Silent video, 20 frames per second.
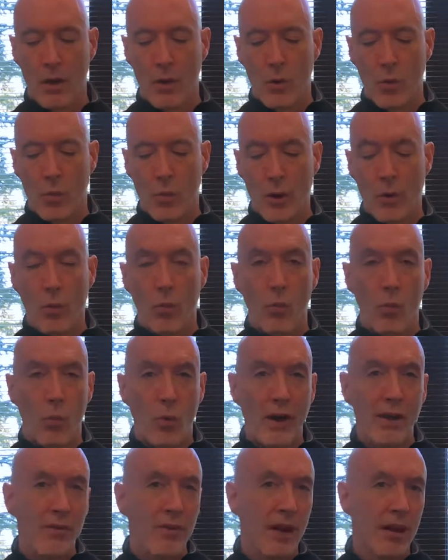Well,
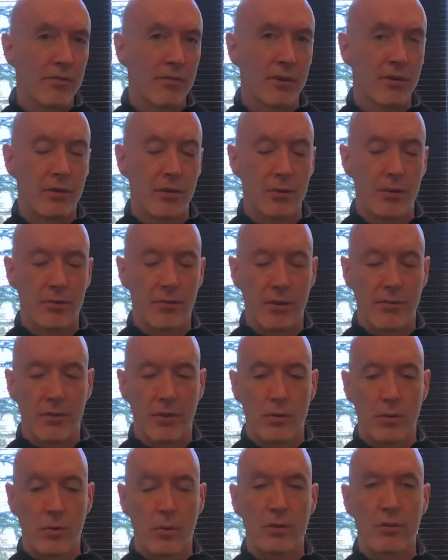what you have to do is you have to
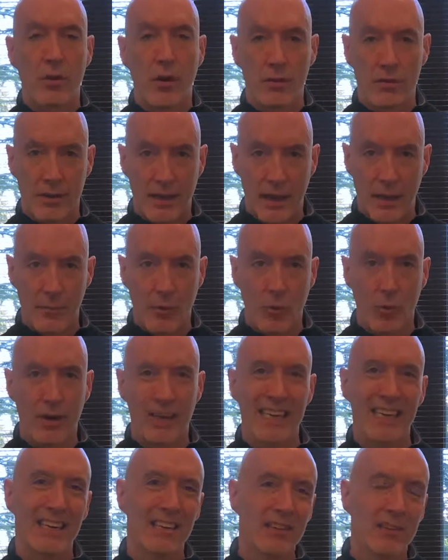do what's called table work.
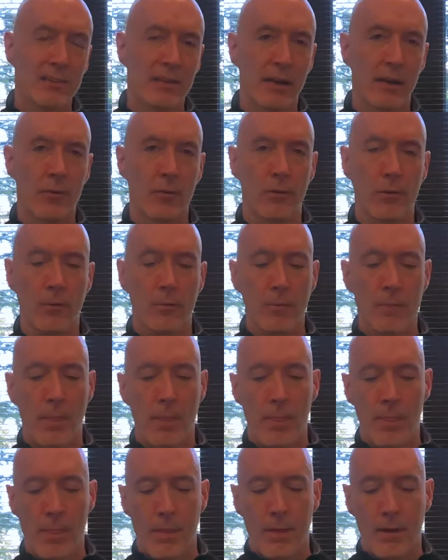In general,
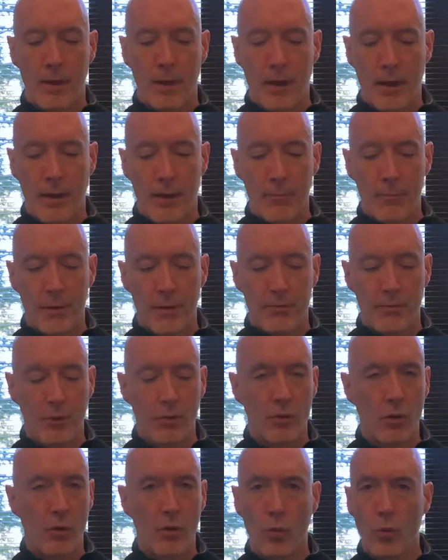if you
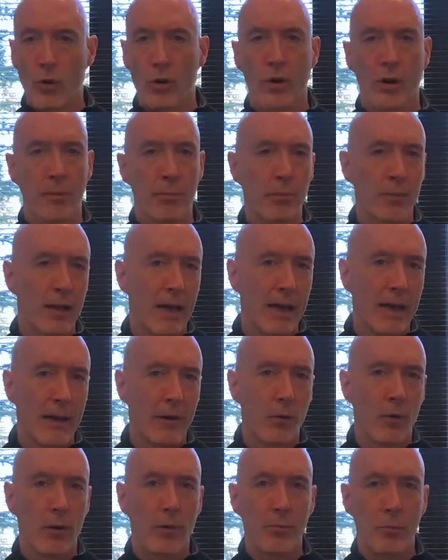go to work on a play
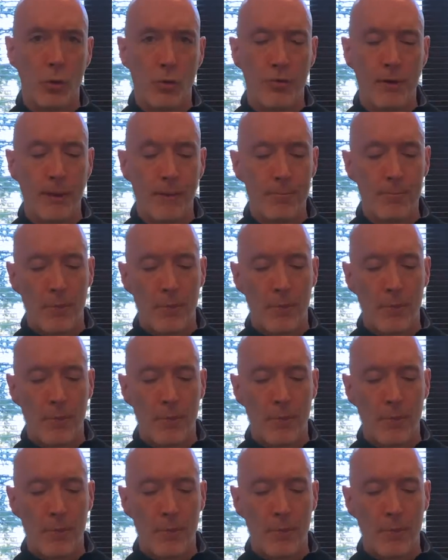or a movie,